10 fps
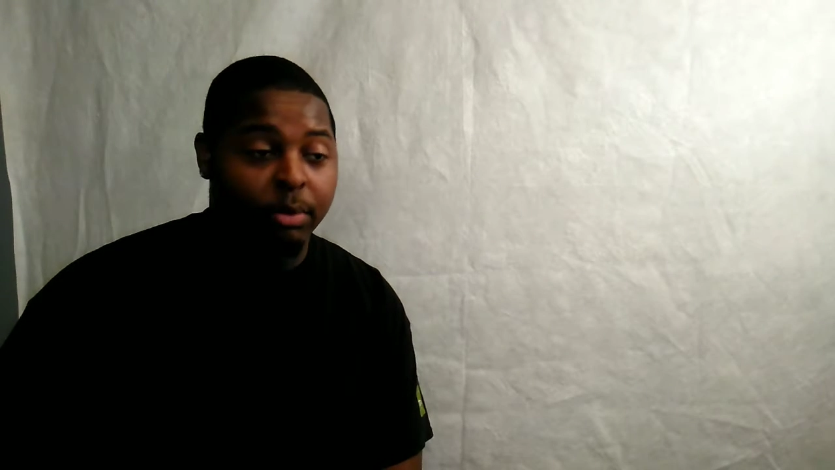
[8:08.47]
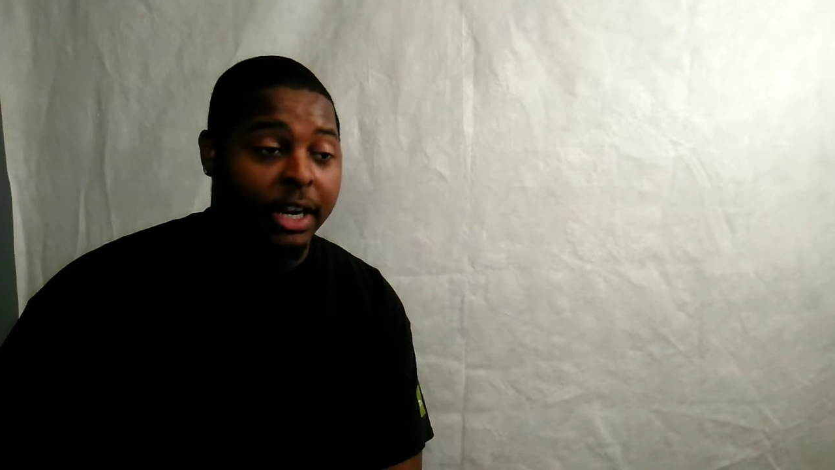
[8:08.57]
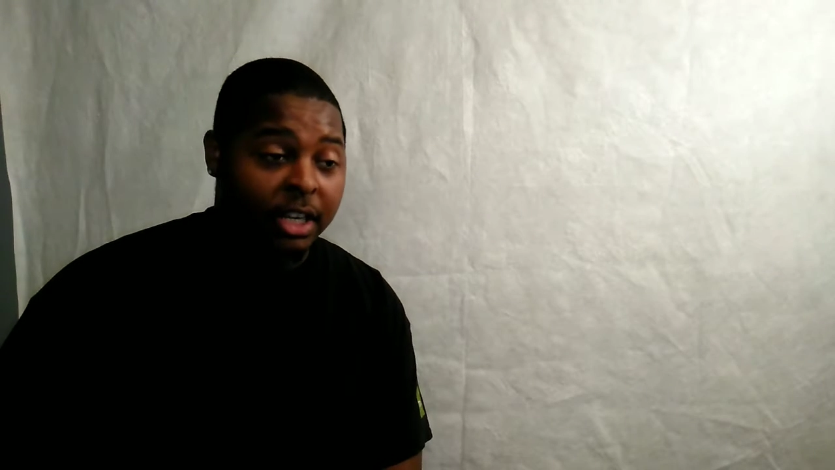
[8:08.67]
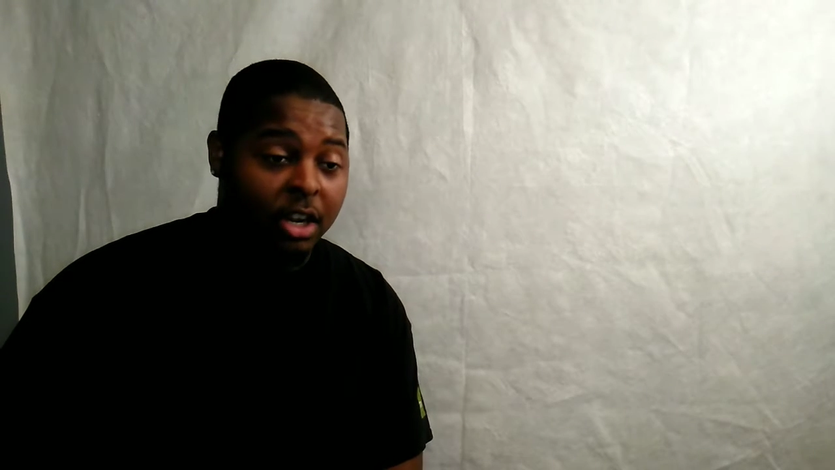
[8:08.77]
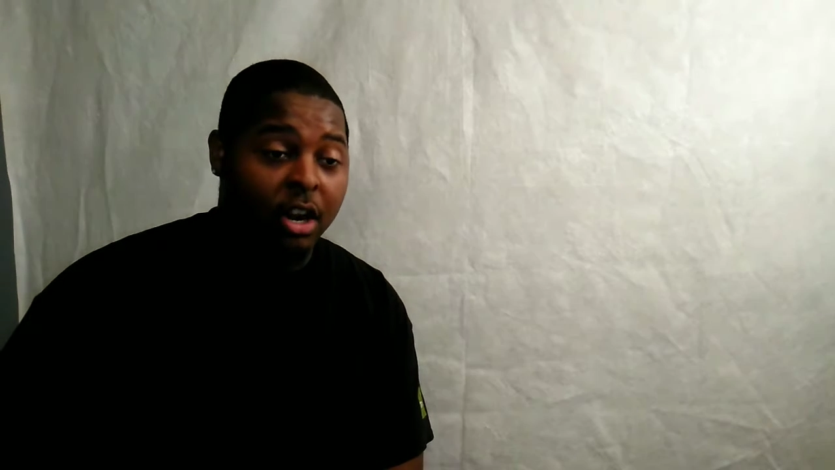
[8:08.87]

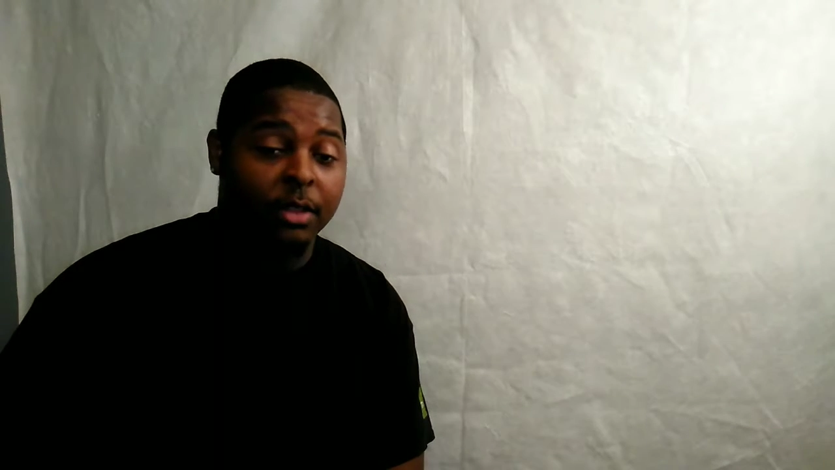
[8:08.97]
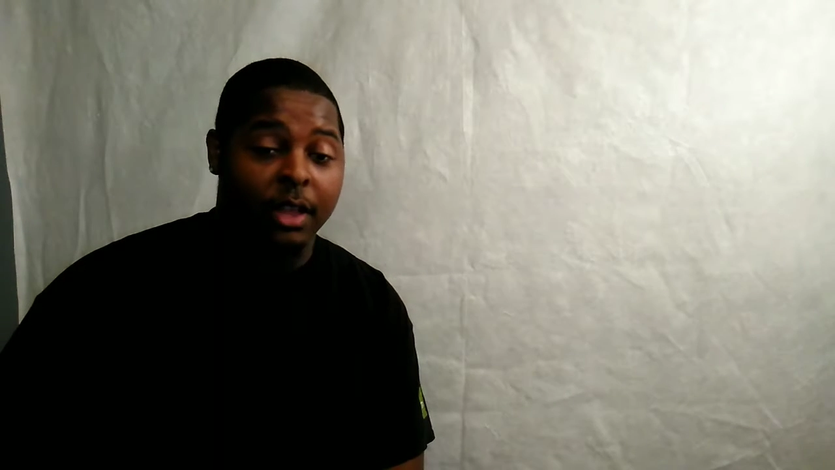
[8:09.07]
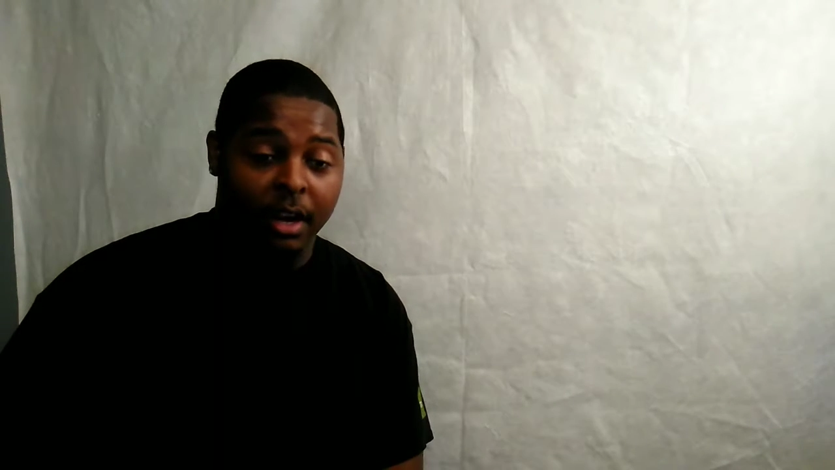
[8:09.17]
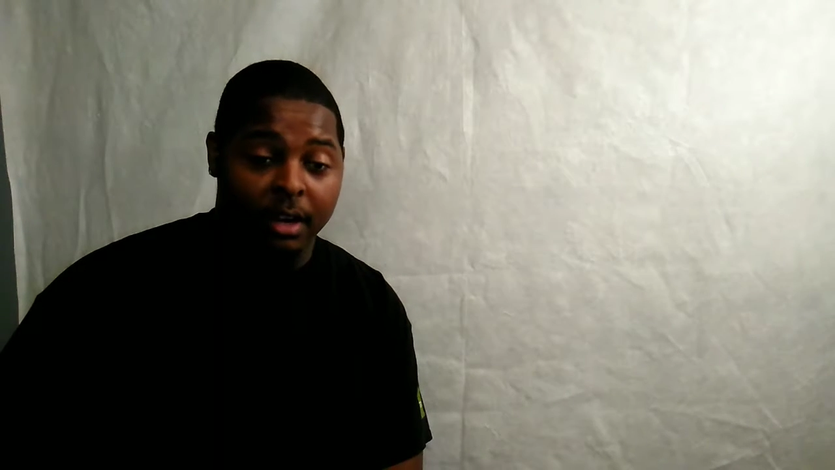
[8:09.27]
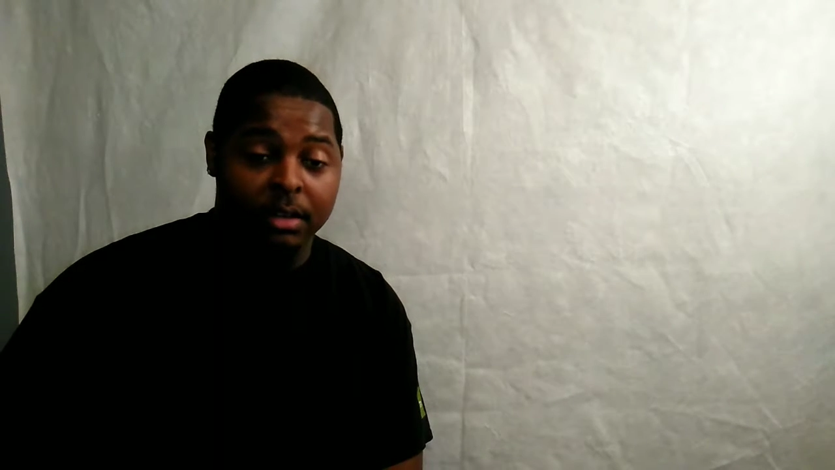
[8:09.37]
bring the car
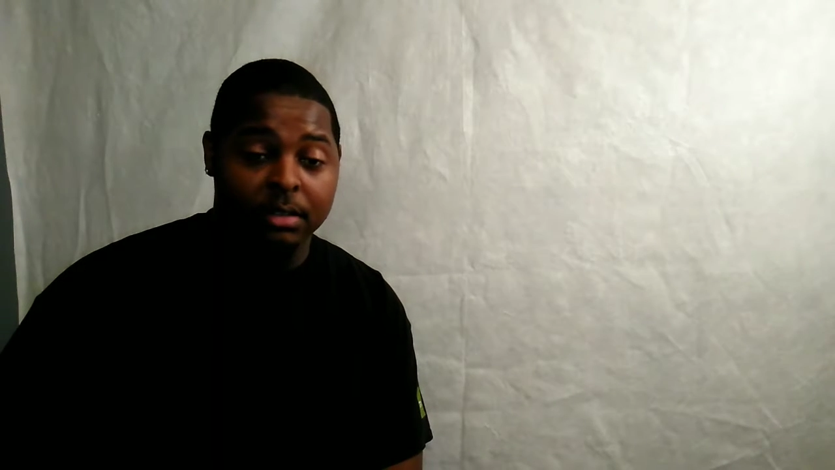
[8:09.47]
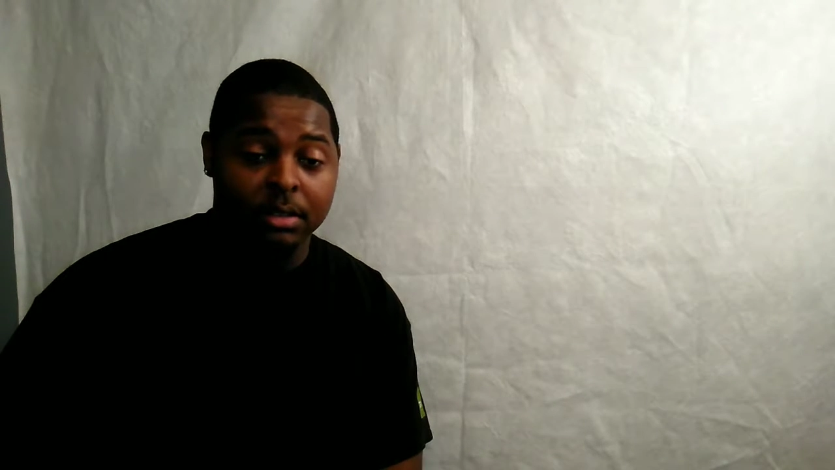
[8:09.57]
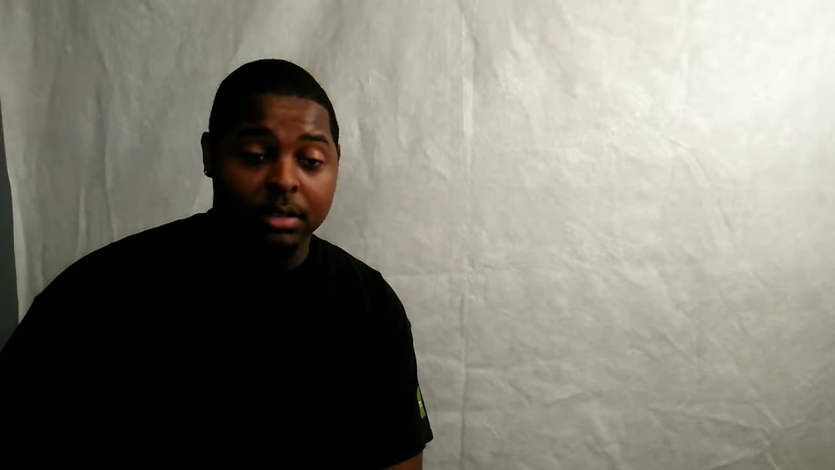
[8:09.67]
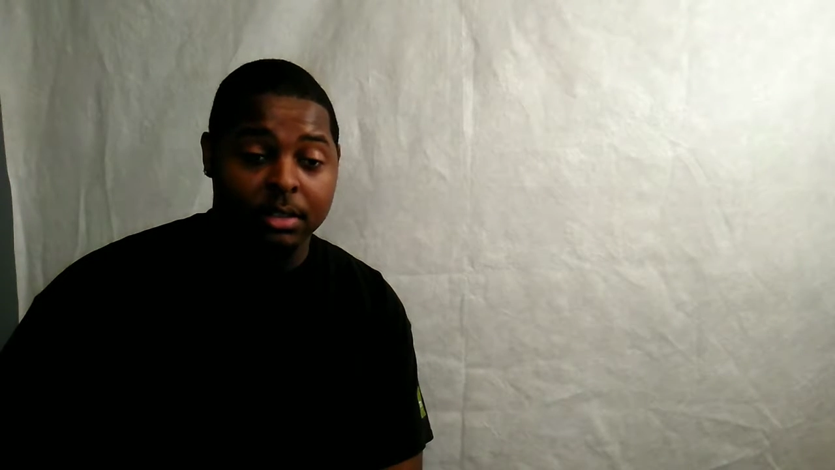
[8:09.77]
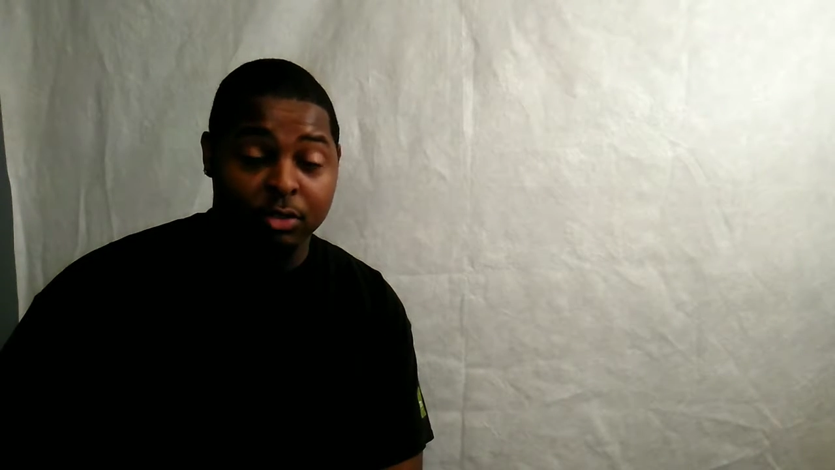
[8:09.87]
there,
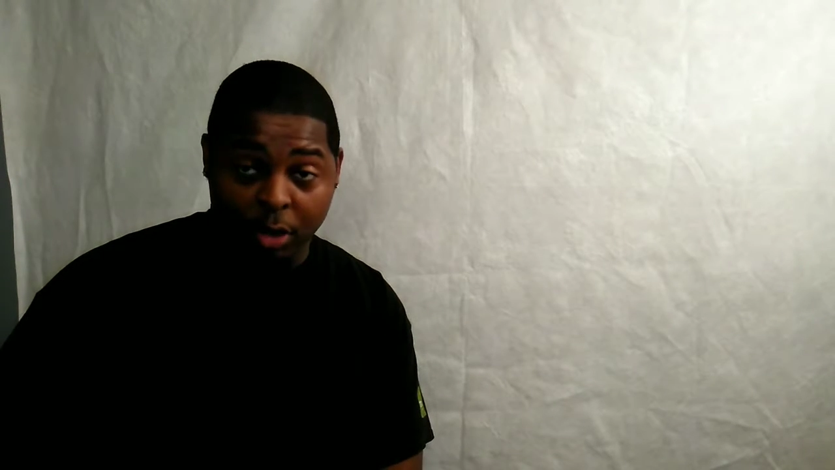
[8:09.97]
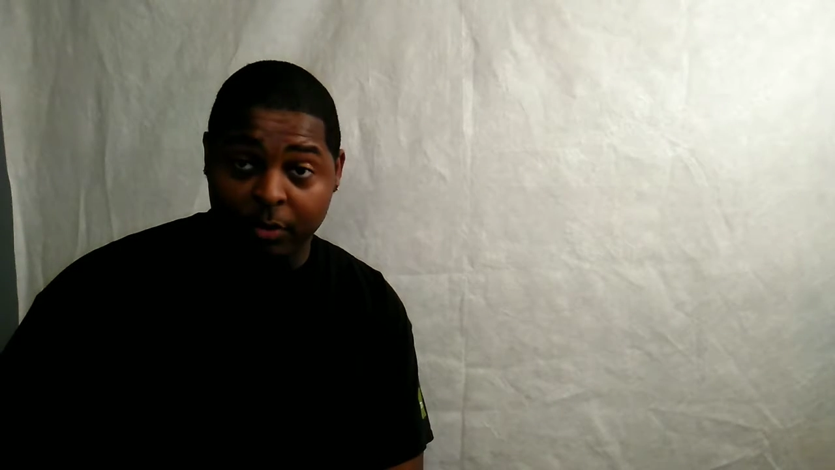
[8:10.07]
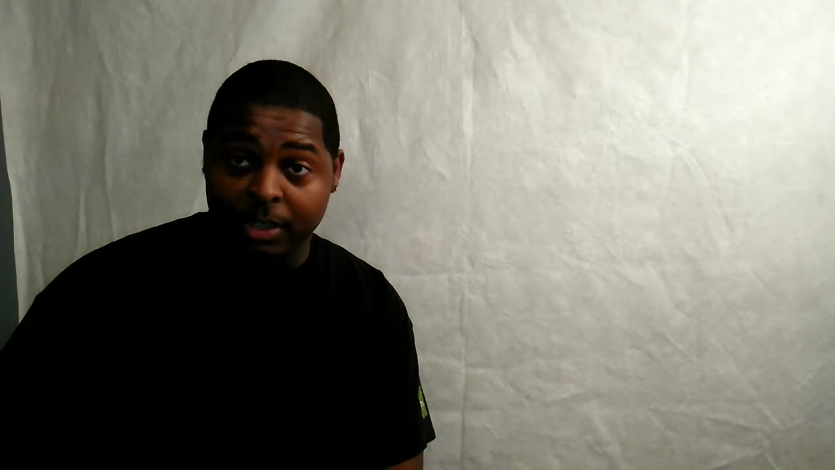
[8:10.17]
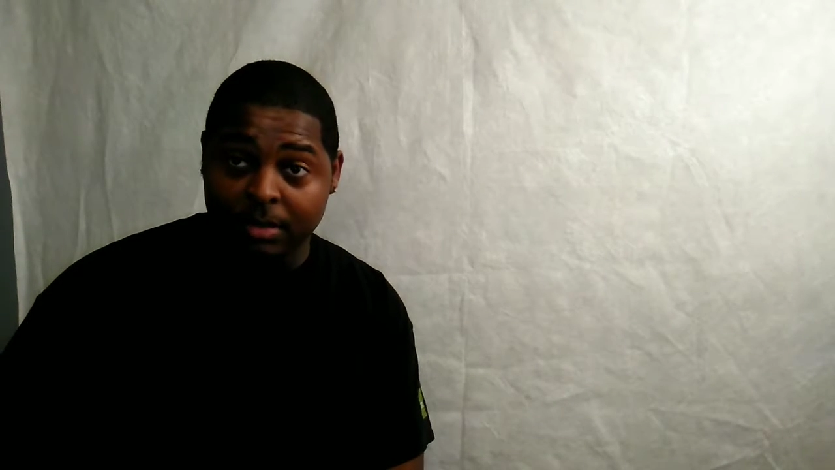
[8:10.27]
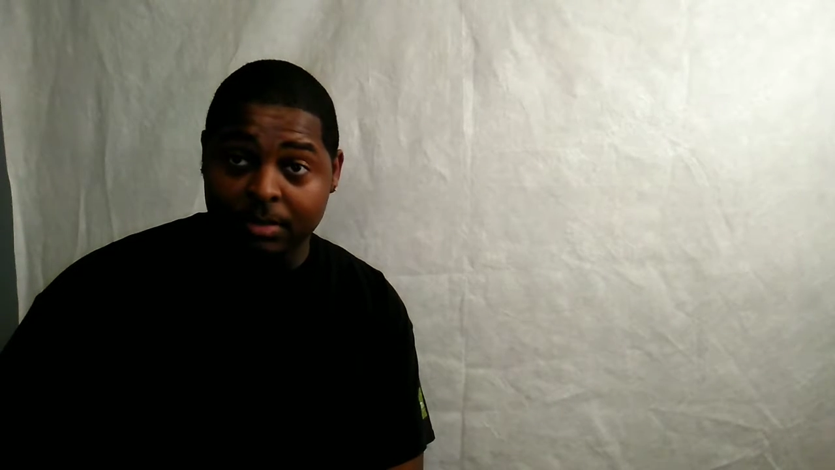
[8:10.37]

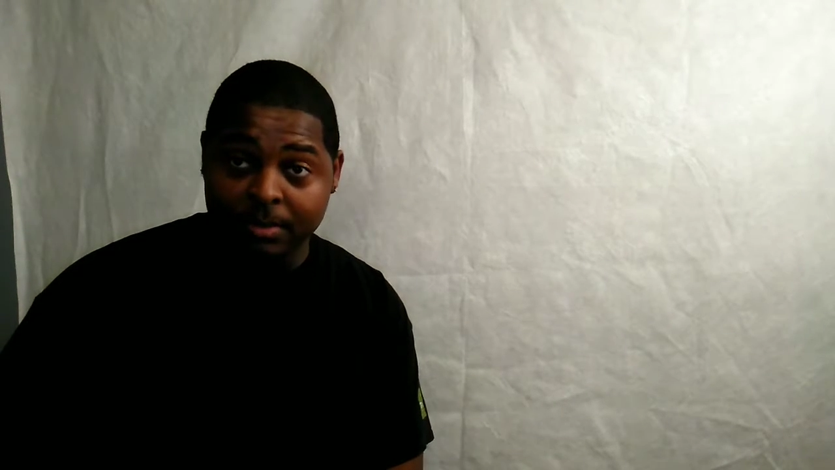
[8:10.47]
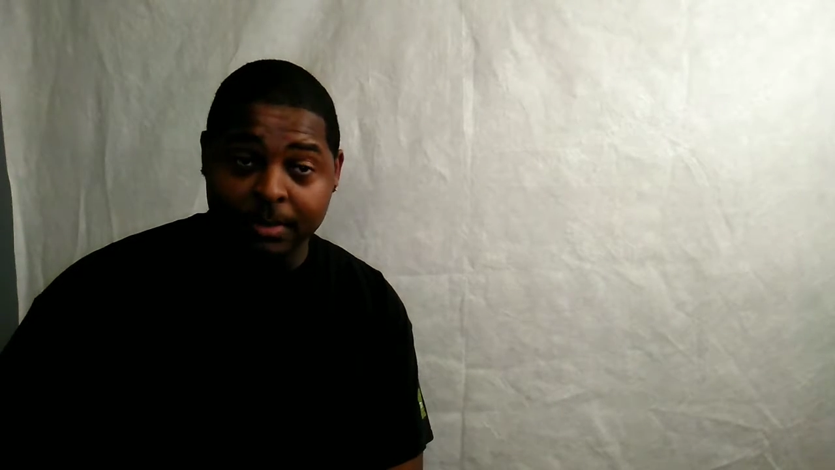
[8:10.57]
drove it.